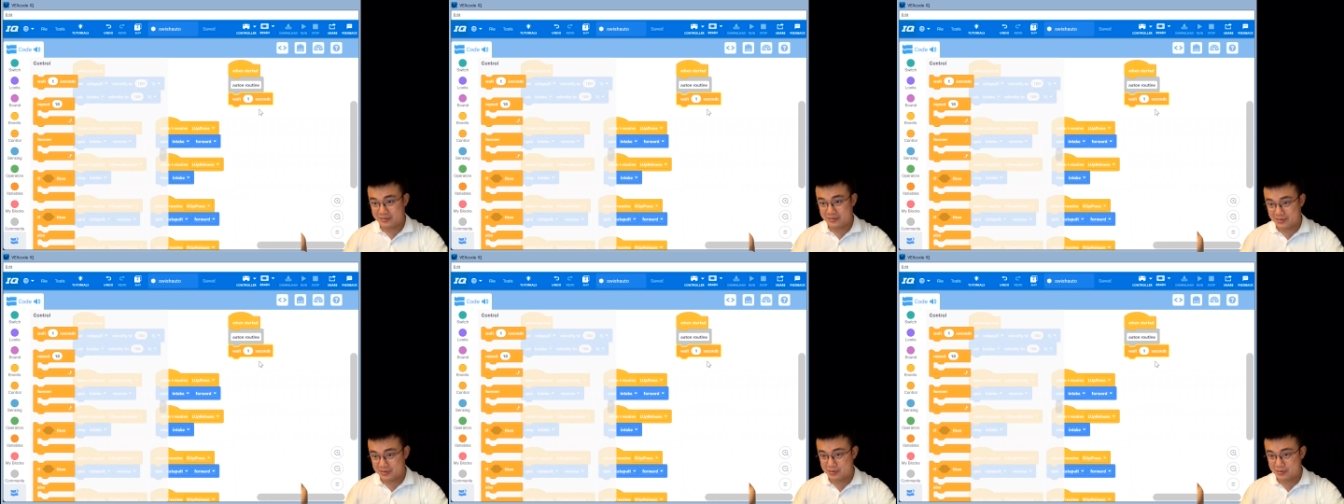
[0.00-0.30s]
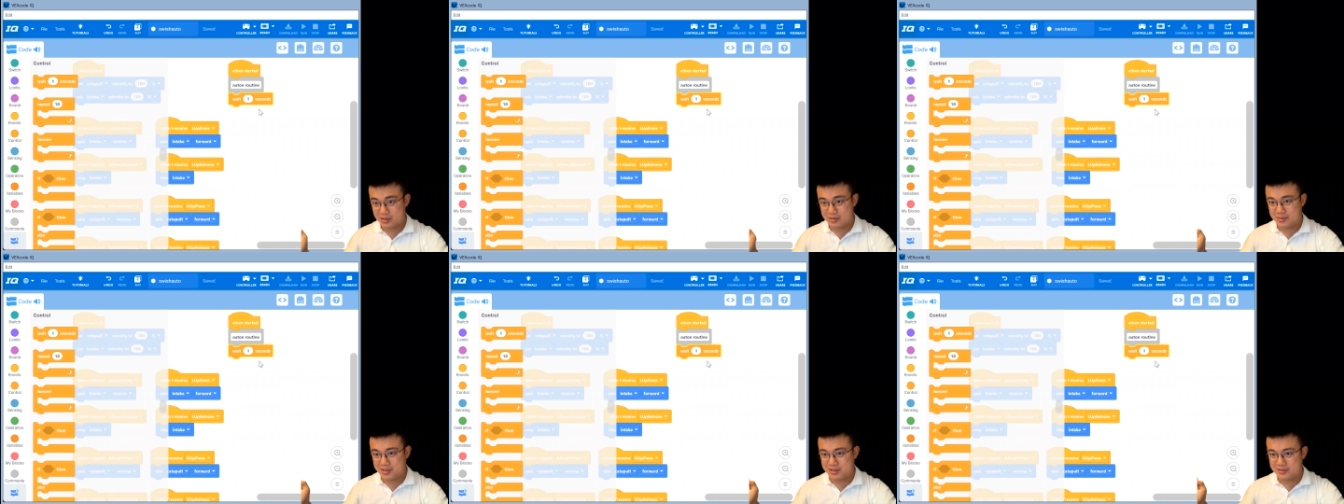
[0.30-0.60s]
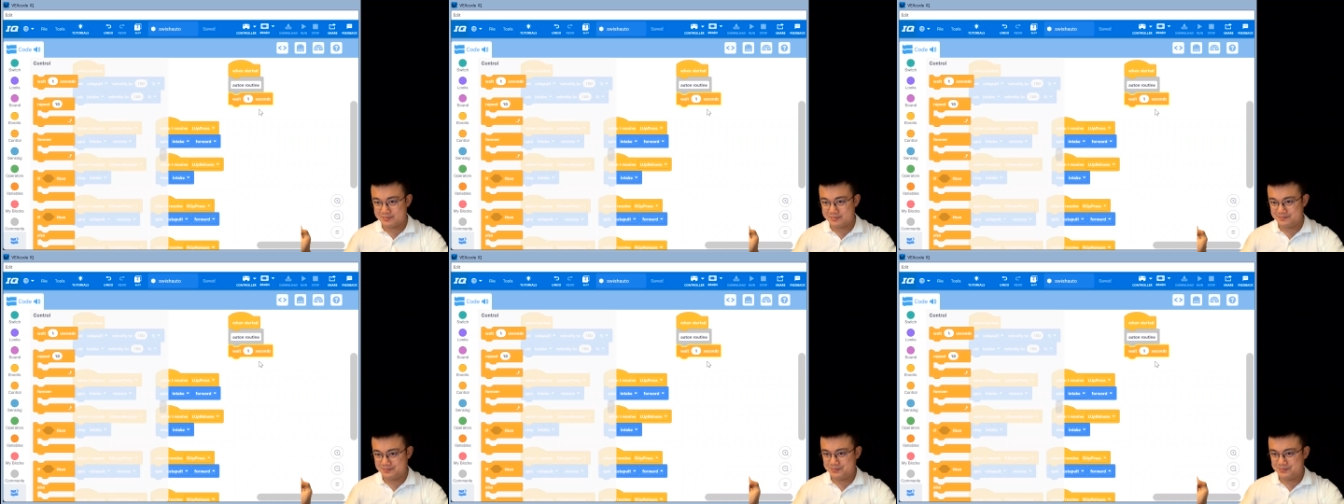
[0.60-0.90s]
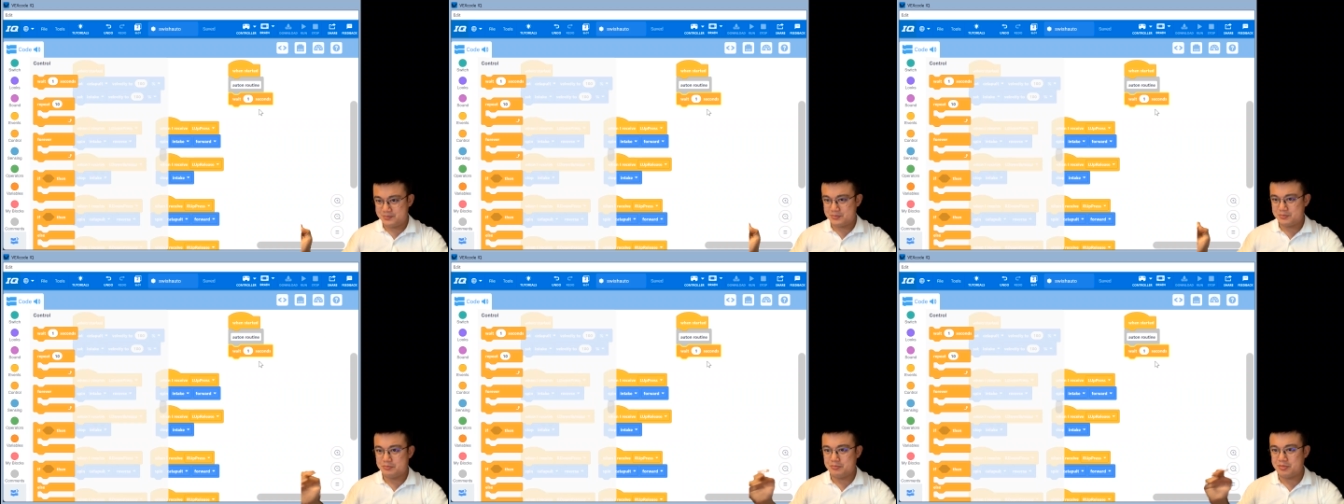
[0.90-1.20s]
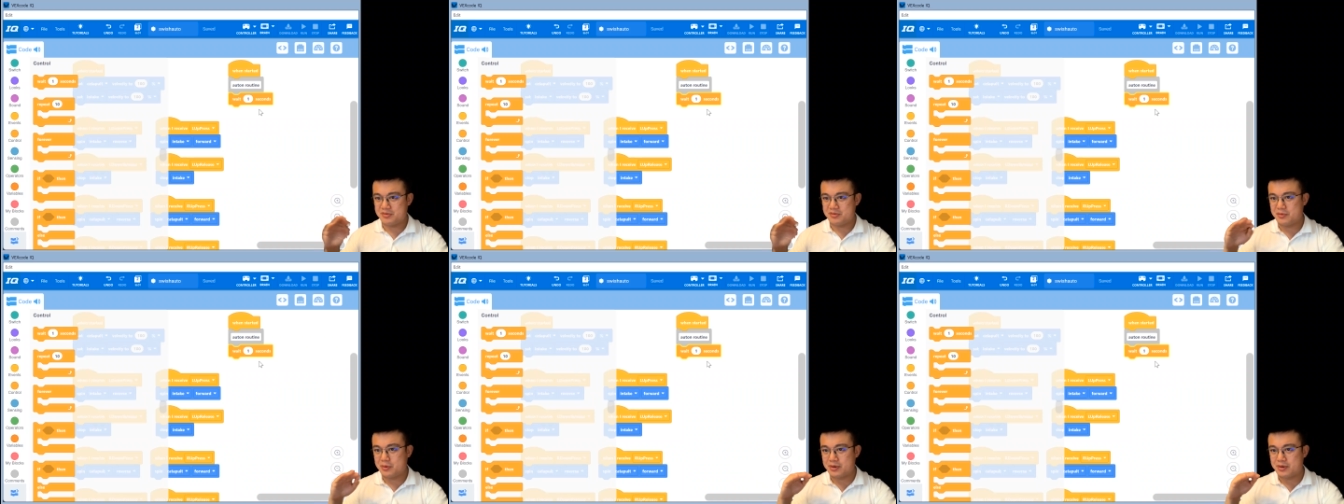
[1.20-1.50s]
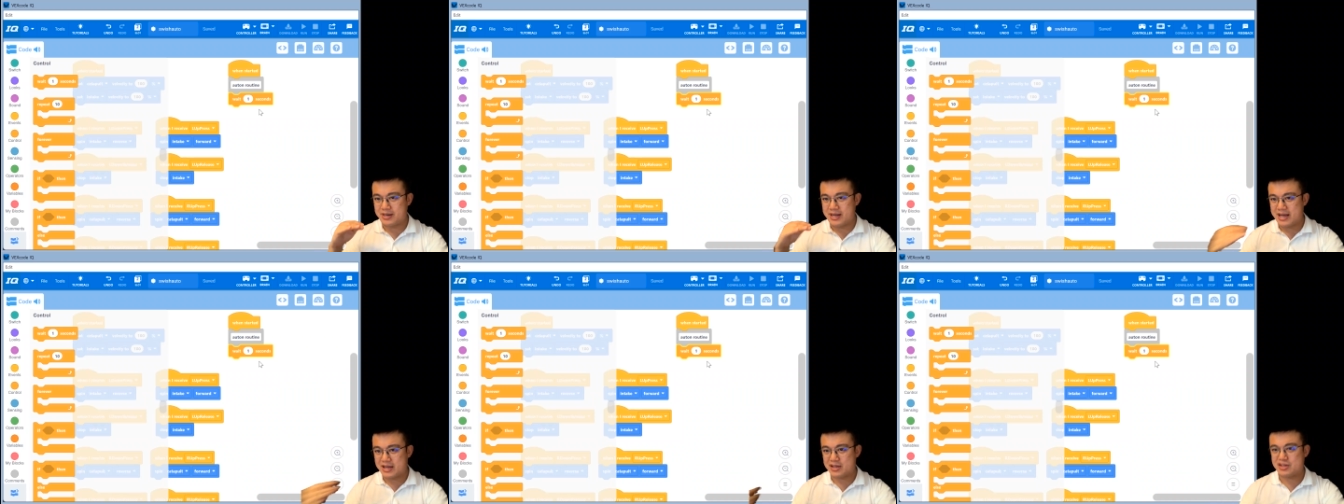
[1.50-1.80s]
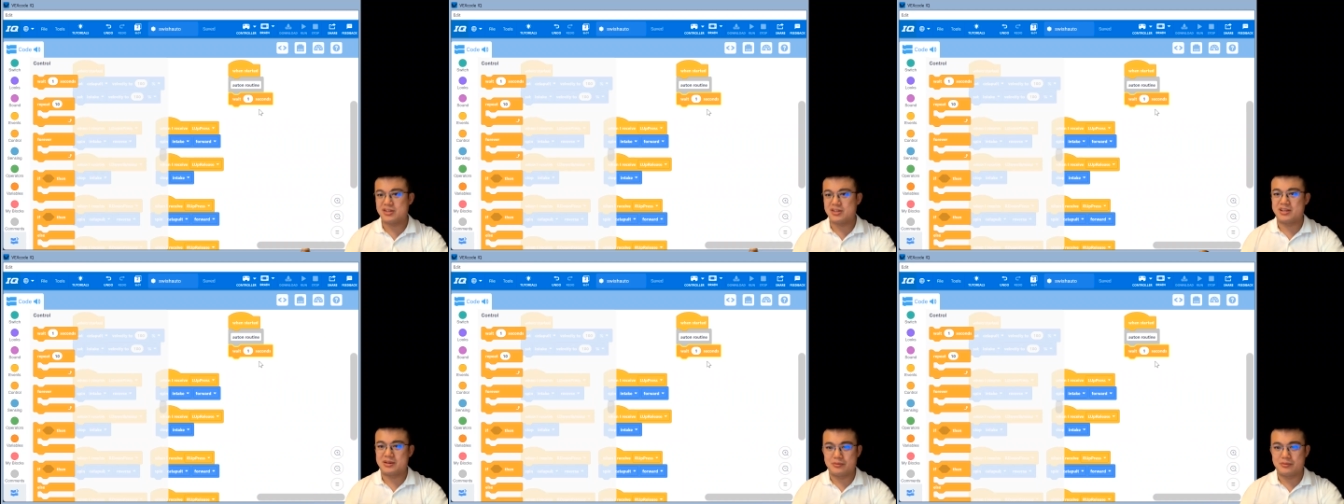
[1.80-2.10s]
from the robot before it
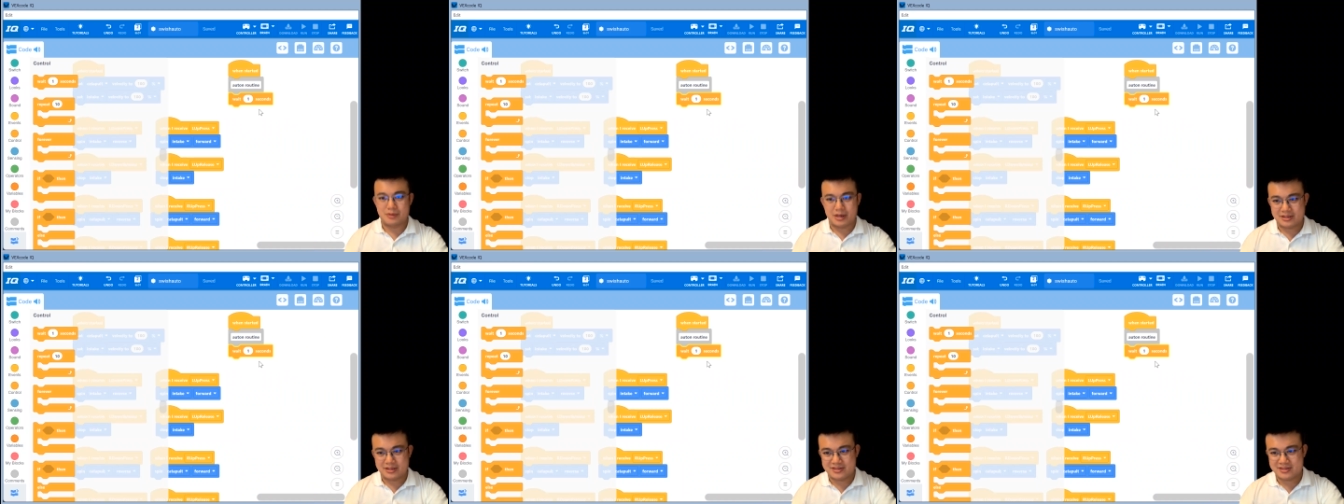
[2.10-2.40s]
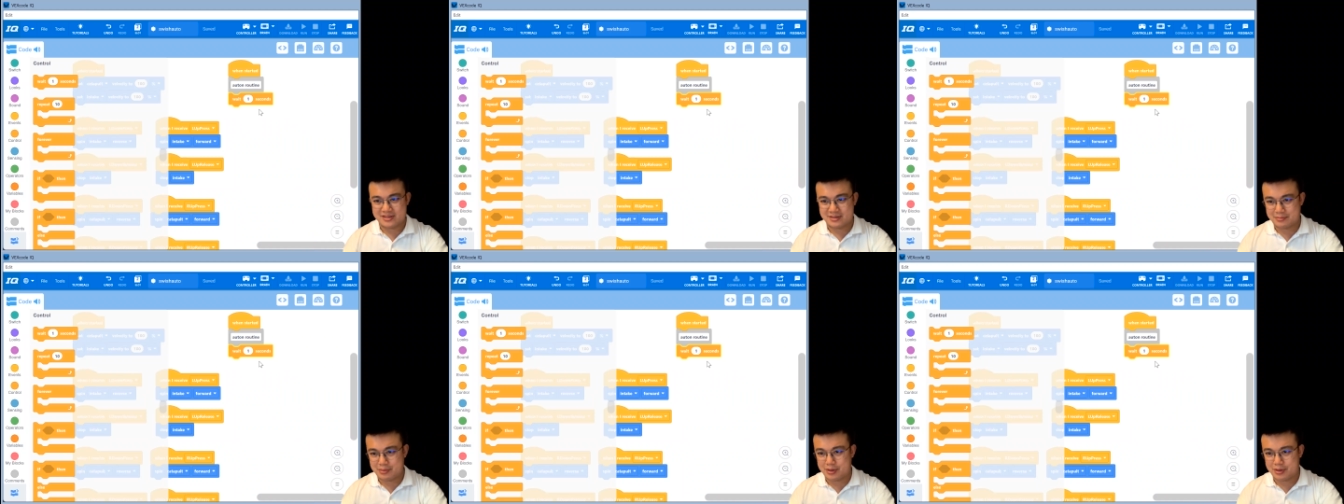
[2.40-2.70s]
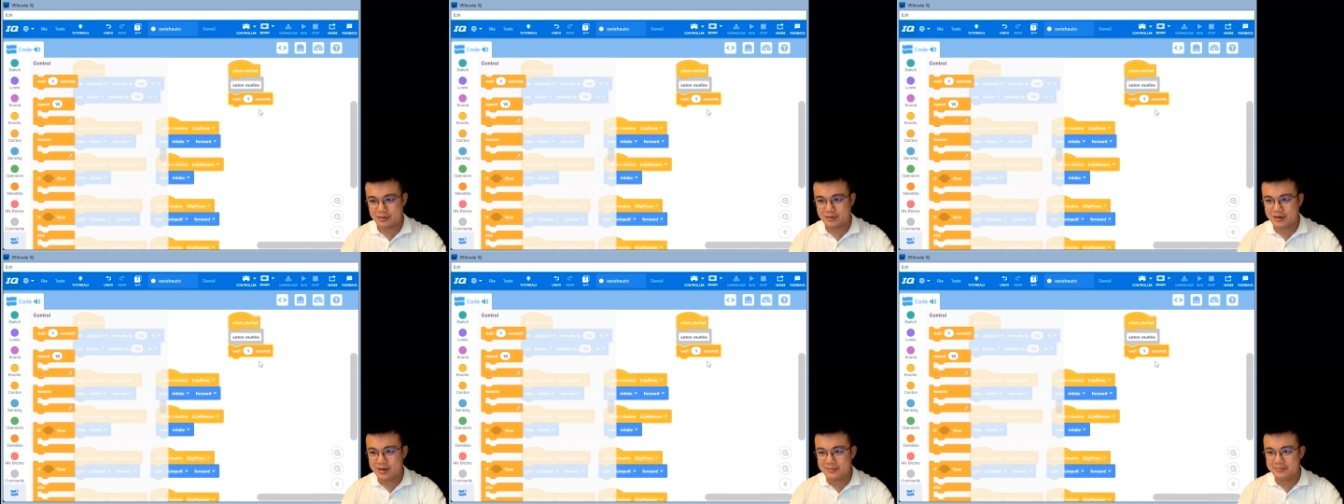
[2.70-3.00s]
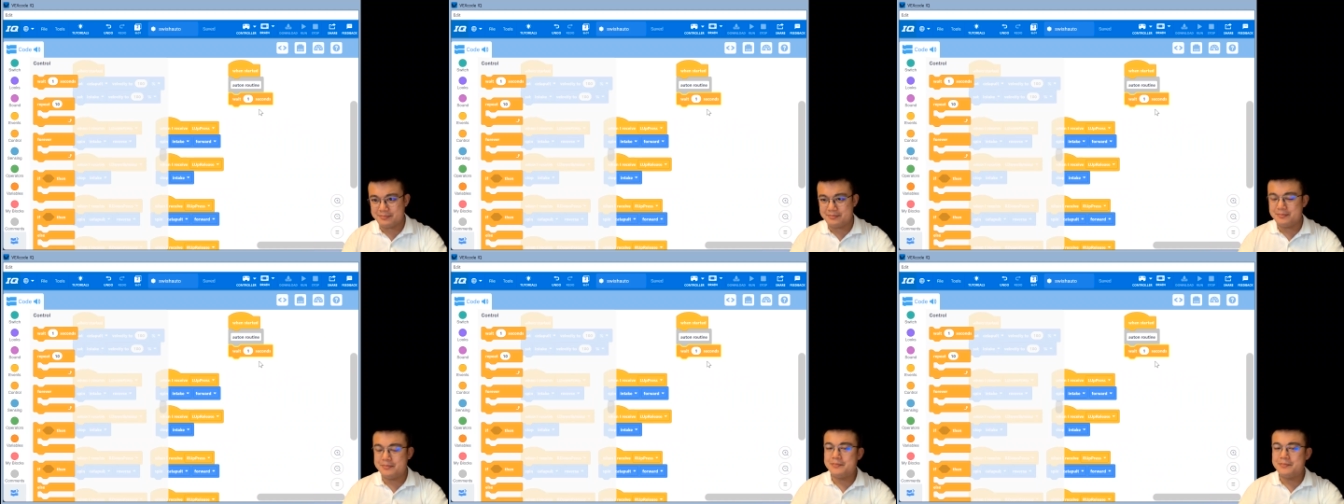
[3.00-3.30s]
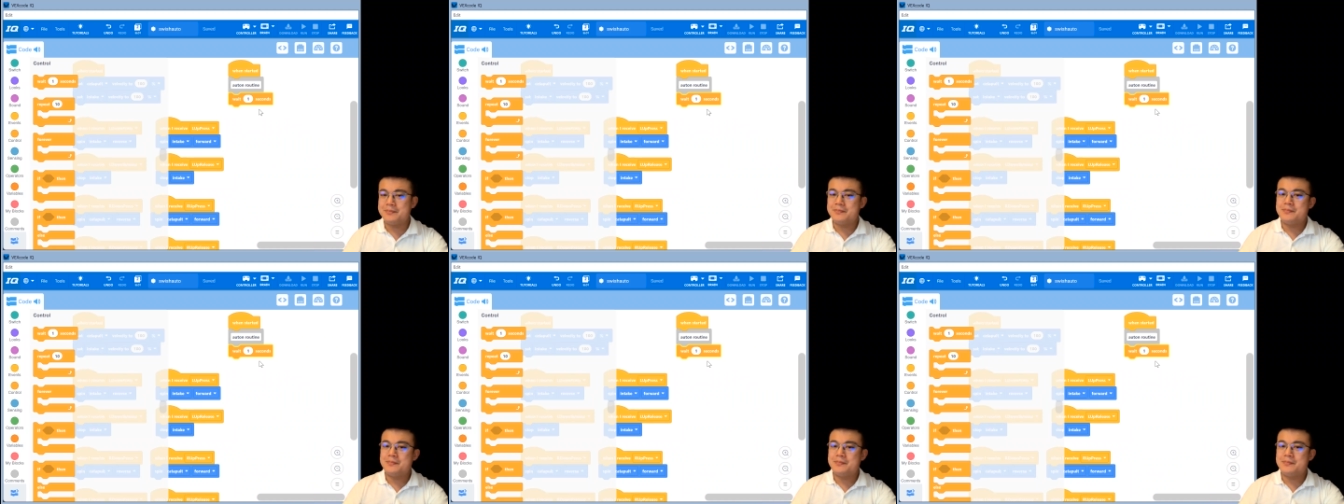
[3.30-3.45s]
actually runs the program.